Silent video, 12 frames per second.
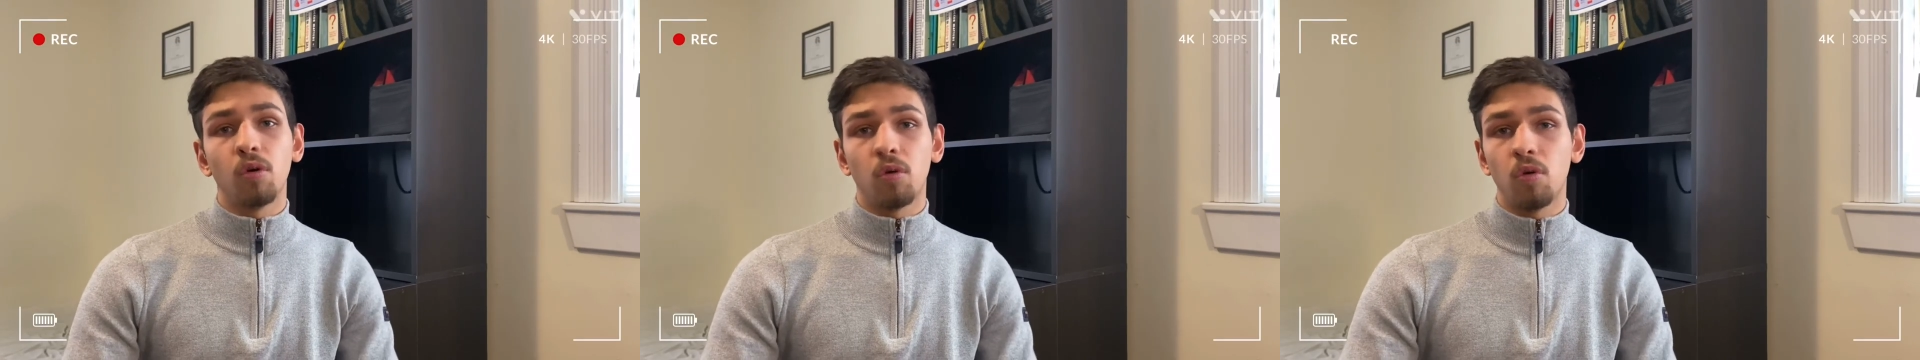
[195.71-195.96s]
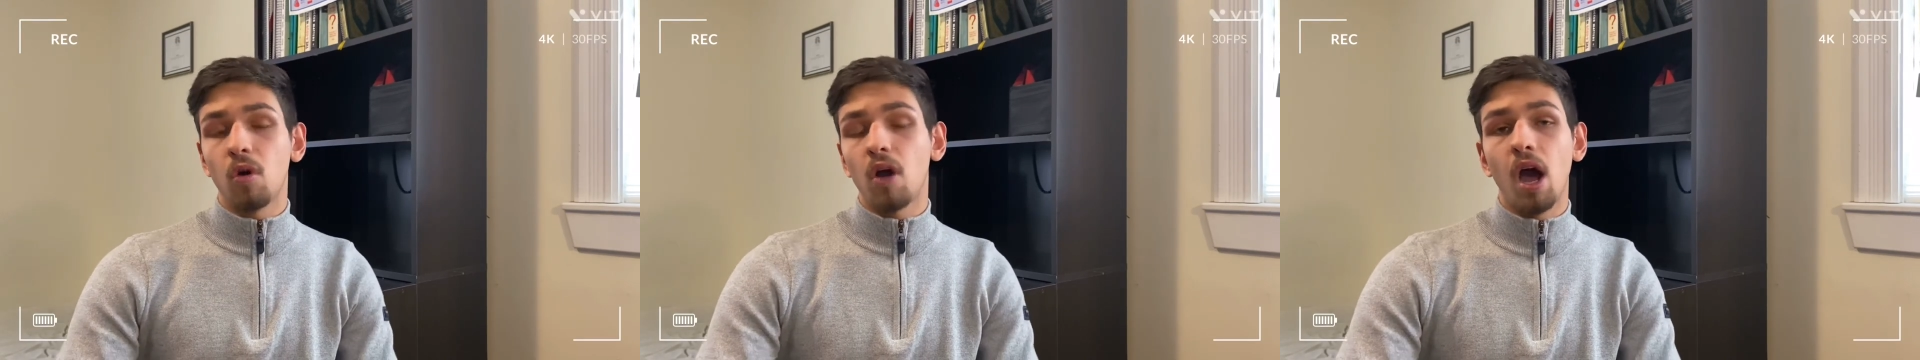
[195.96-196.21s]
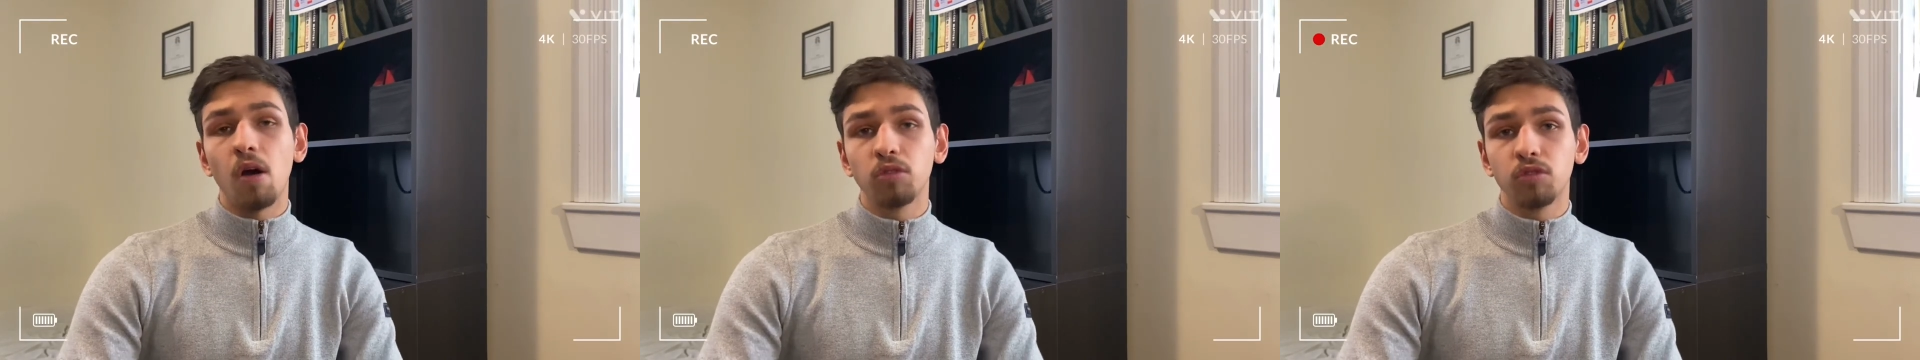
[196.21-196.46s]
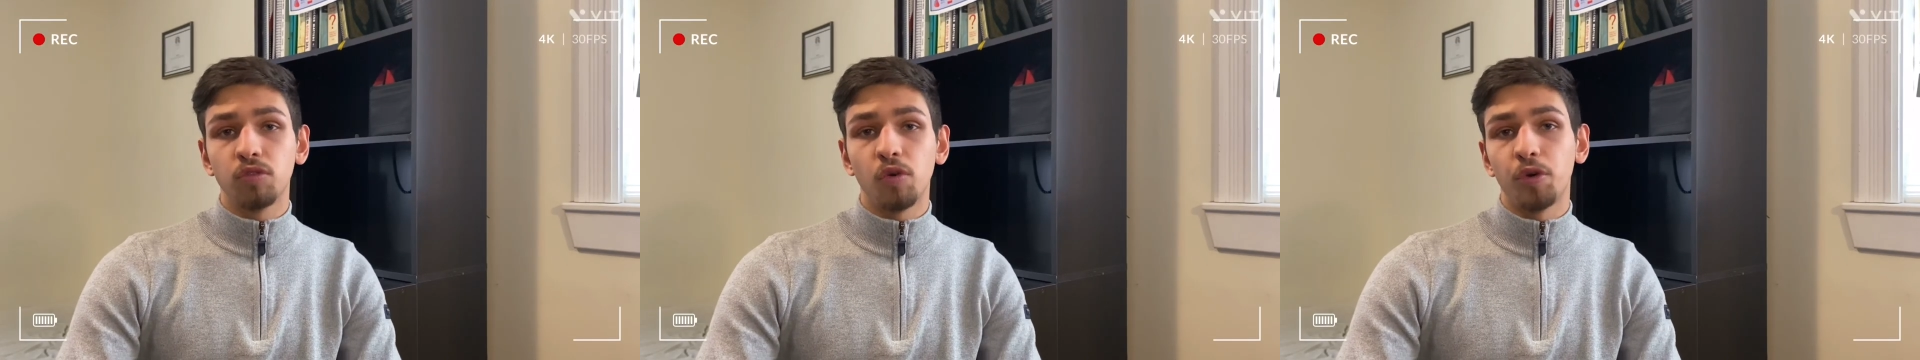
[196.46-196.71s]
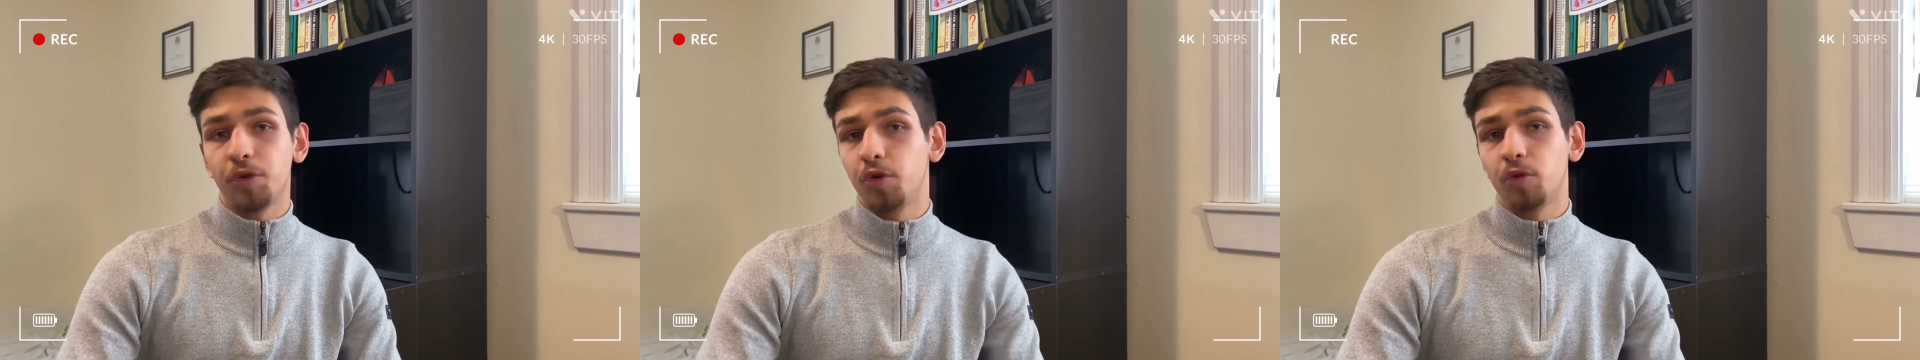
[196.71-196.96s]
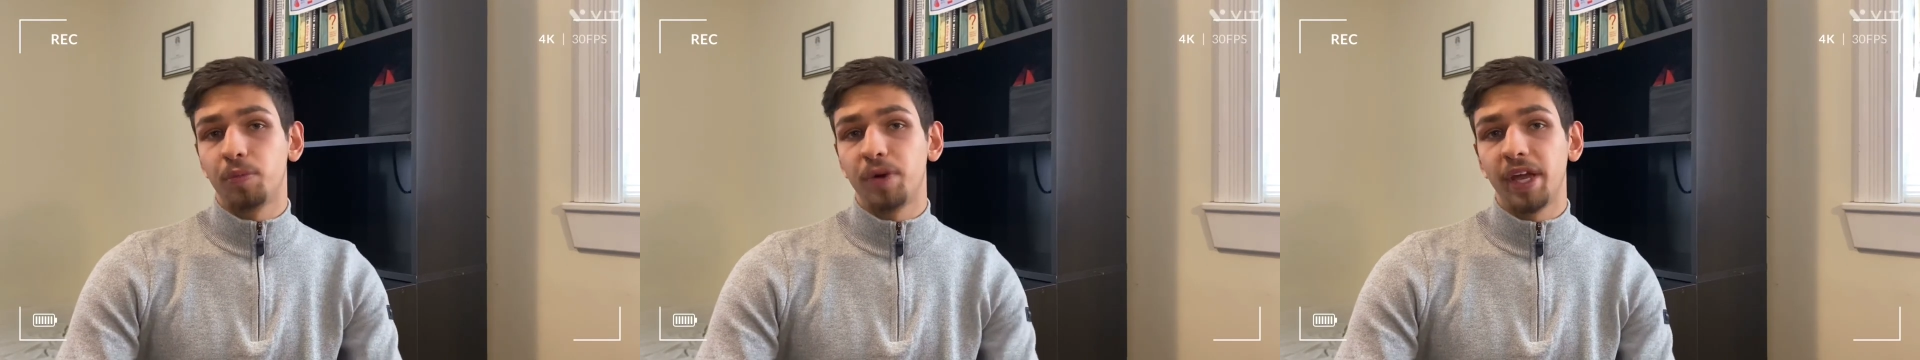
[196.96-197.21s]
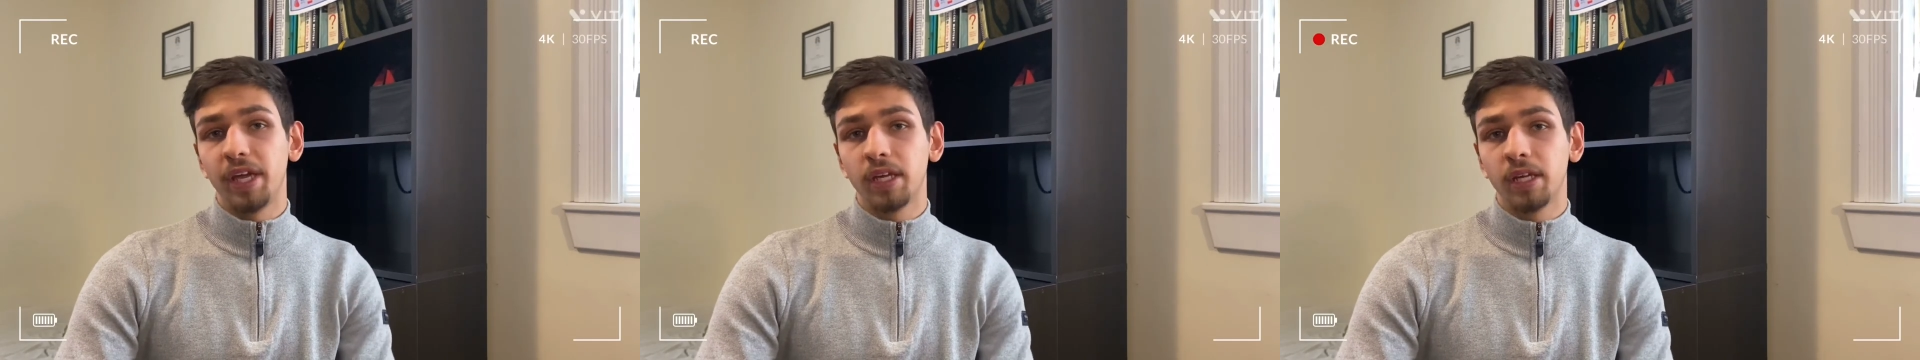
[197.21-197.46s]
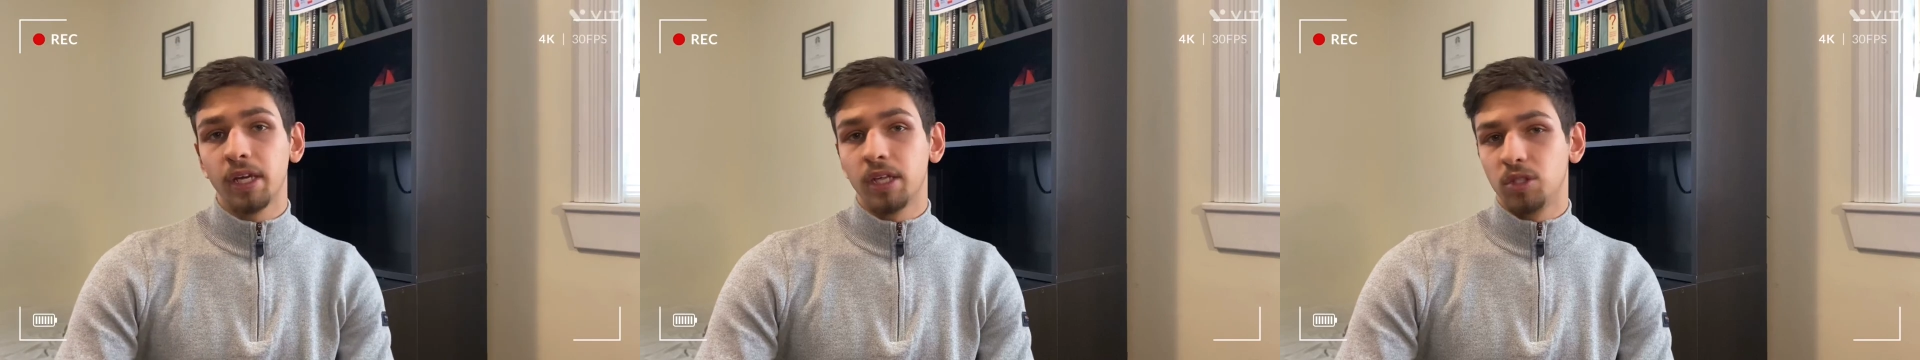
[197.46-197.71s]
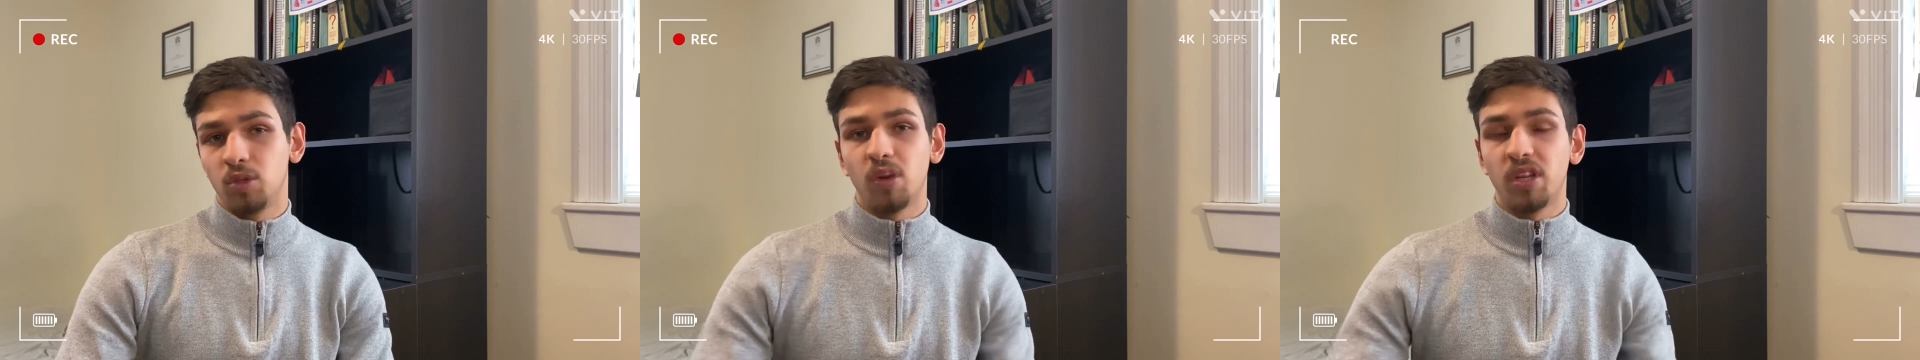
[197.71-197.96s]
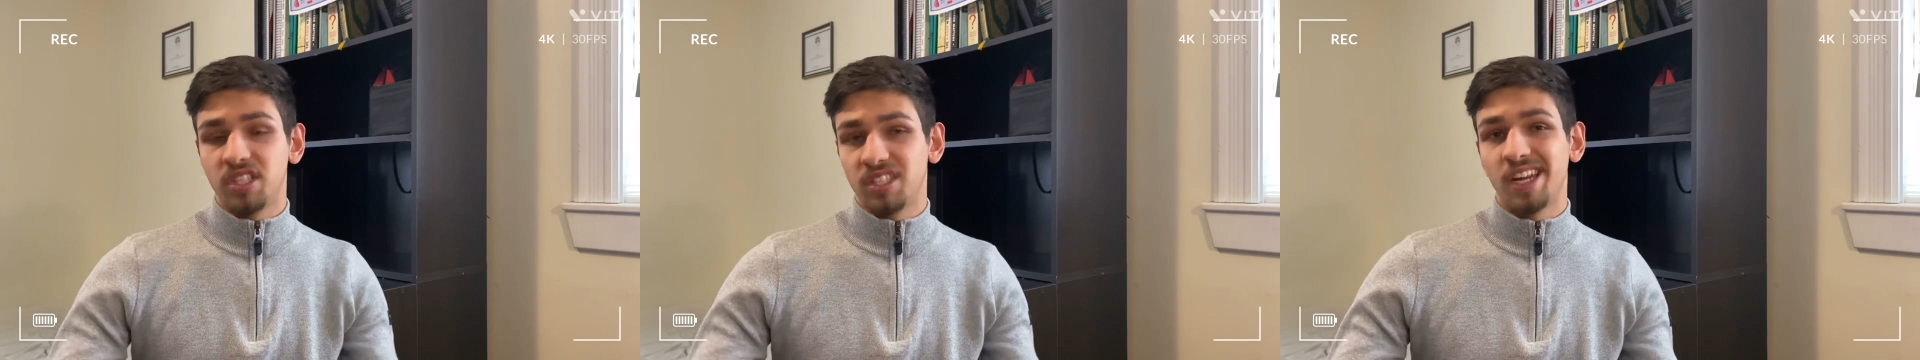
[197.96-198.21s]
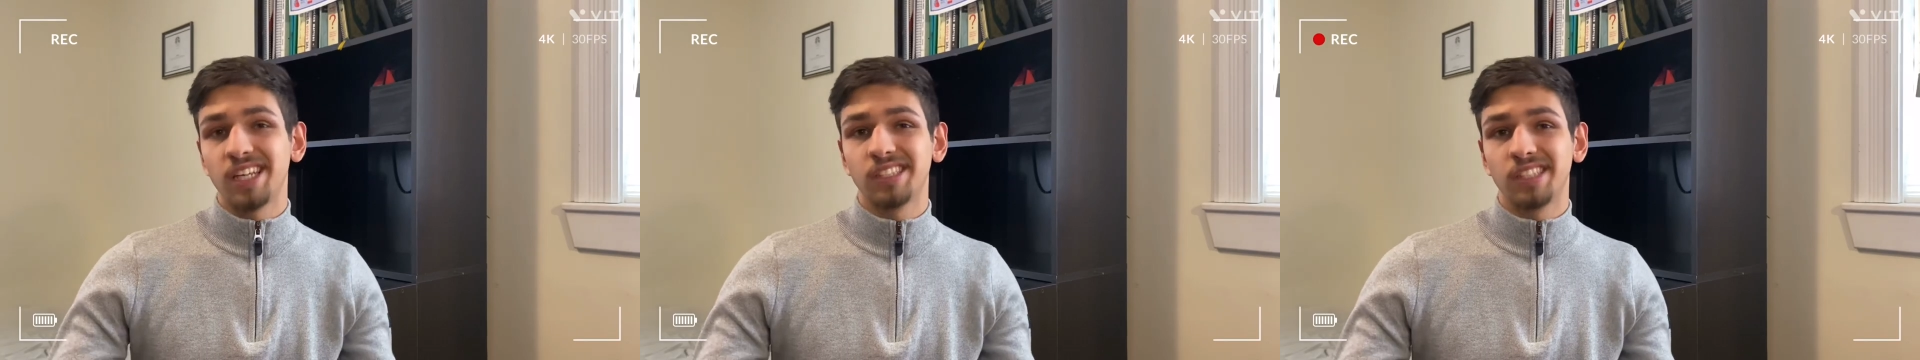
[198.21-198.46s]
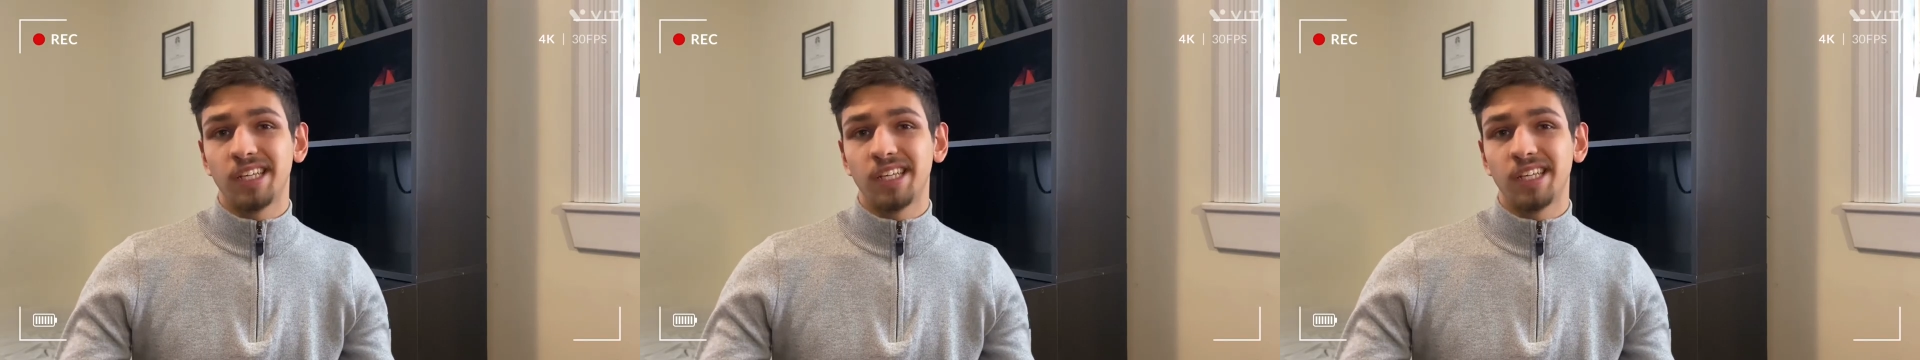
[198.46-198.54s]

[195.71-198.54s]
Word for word: clock out for your break. So it's not